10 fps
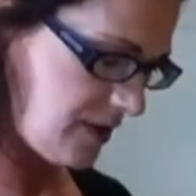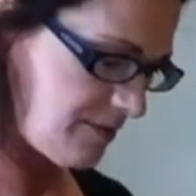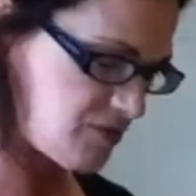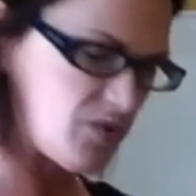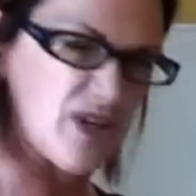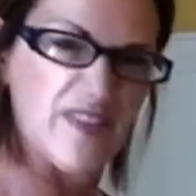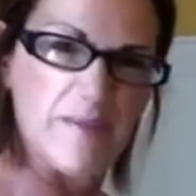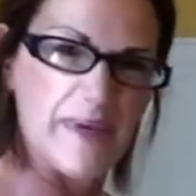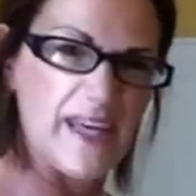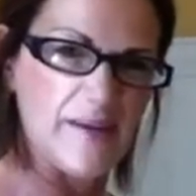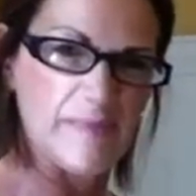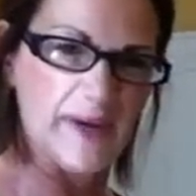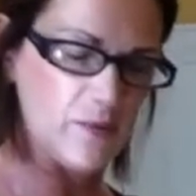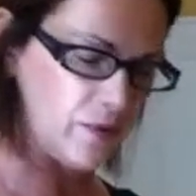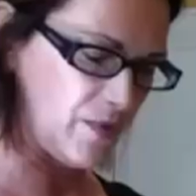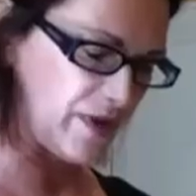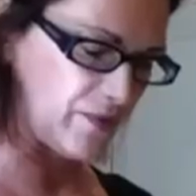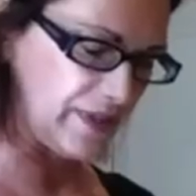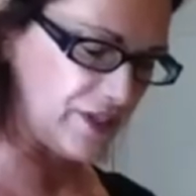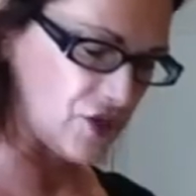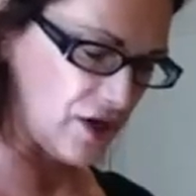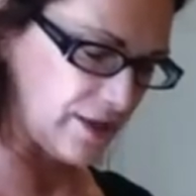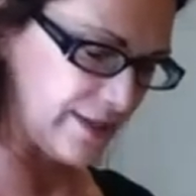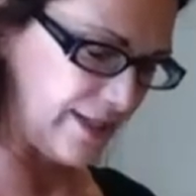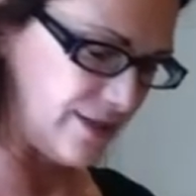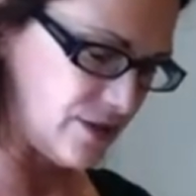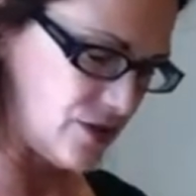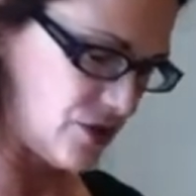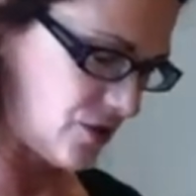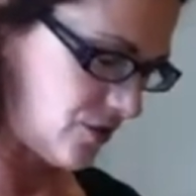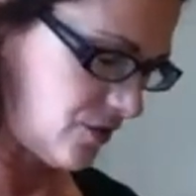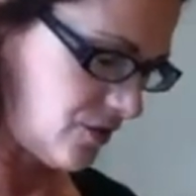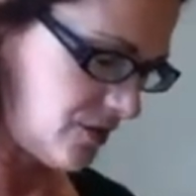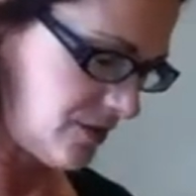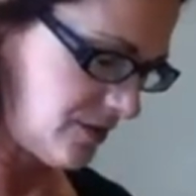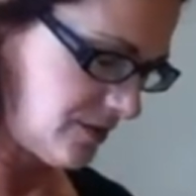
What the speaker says: I'm doing them heaping. We want it really chocolatey. 2,